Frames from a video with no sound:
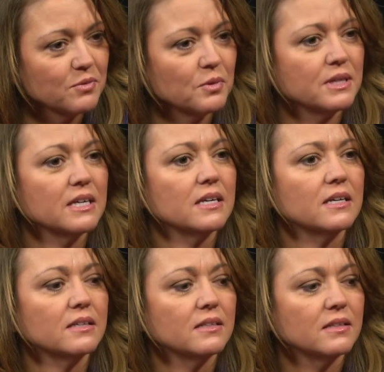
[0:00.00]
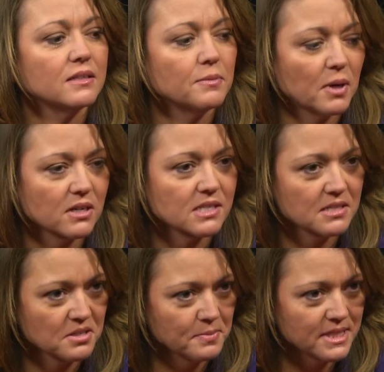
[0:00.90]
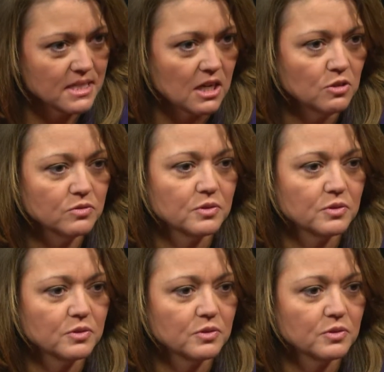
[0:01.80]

within the park system itself.